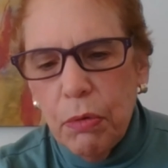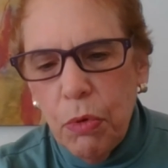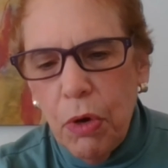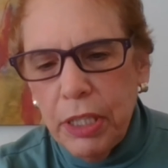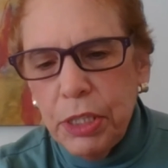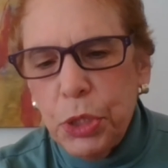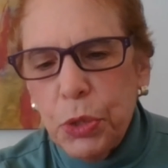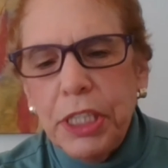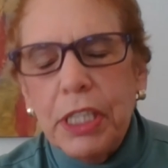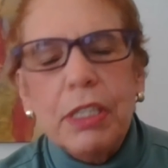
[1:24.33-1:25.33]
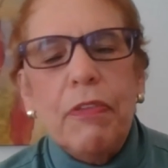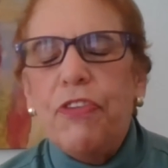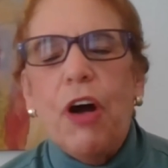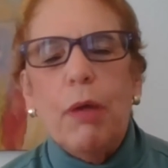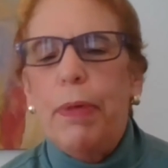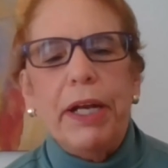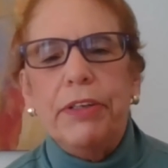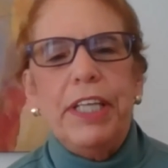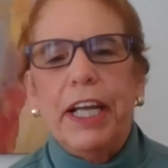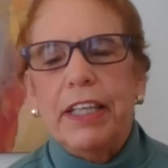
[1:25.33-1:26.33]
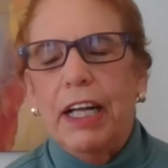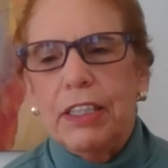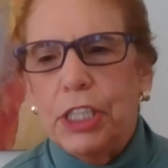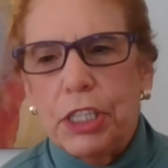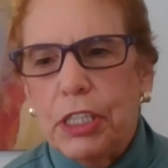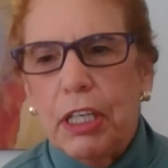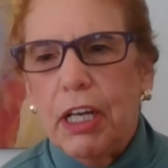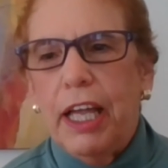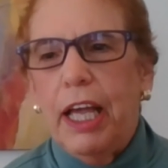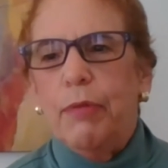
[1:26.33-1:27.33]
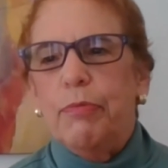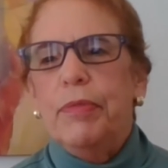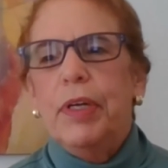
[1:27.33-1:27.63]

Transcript: One, Joyce is a far better technologist than I am.